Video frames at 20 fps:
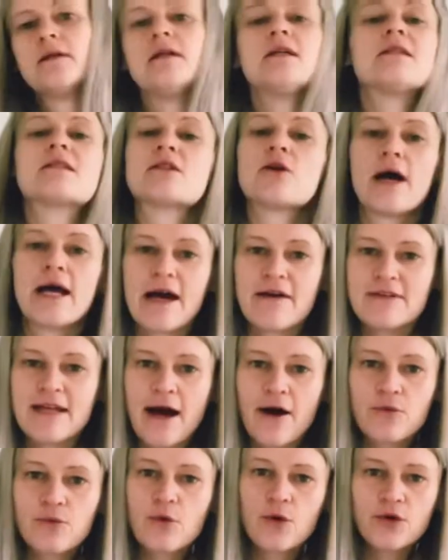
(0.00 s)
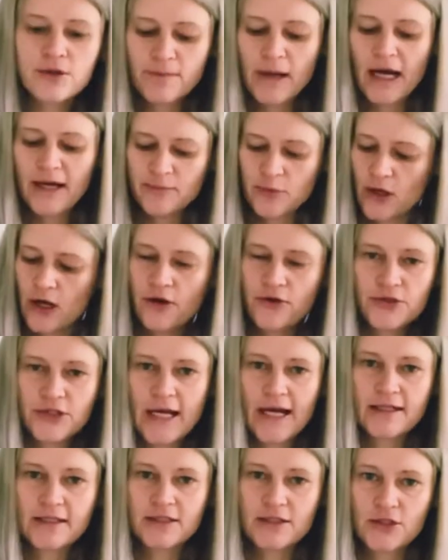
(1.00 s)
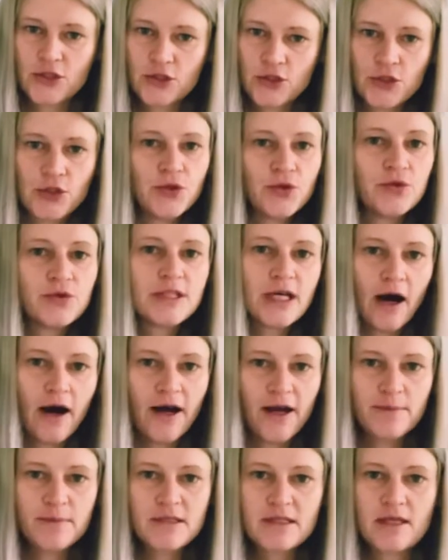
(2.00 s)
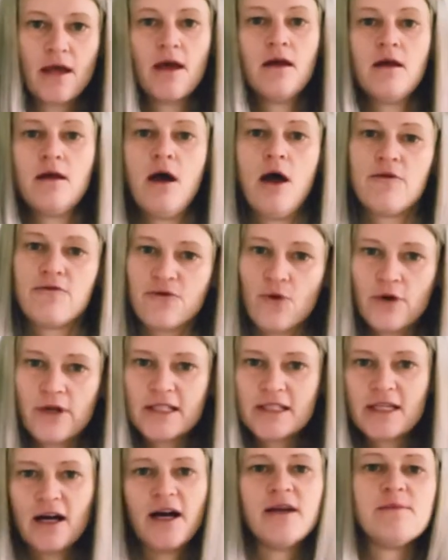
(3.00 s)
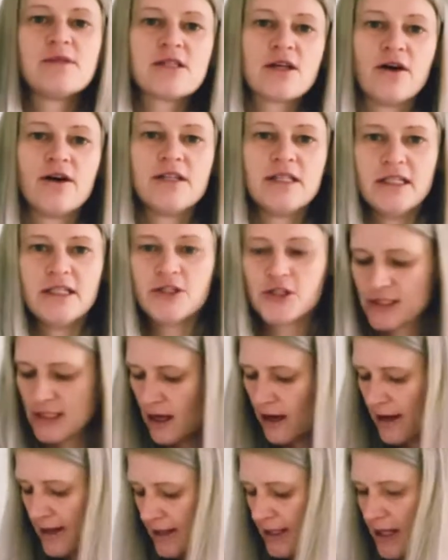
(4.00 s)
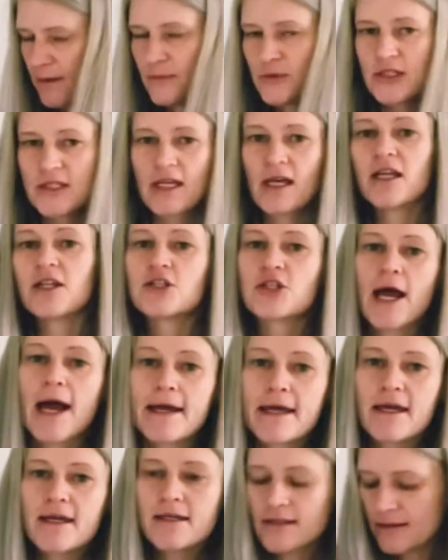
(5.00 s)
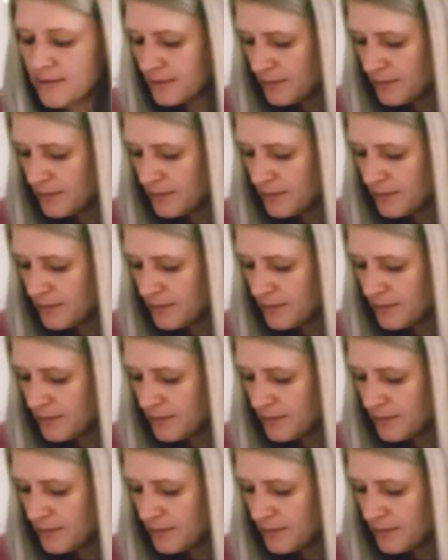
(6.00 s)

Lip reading: So I have now rolled my project 2 times, 40 times on each side, and I'm just going to check it.